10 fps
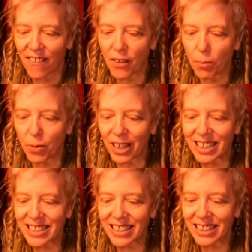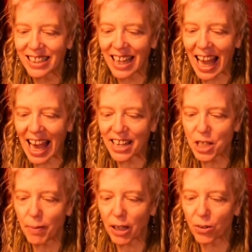The bridge had
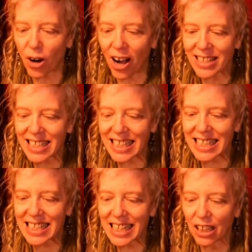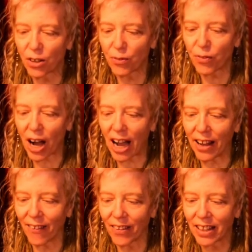to be crossed in single
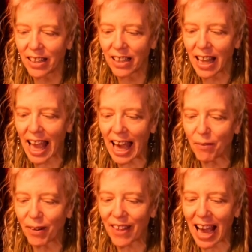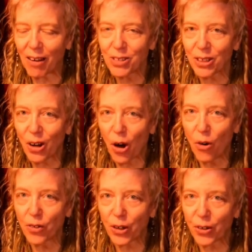file and without
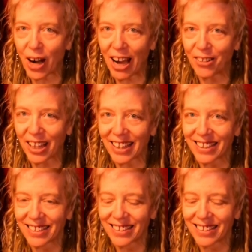overcrowding.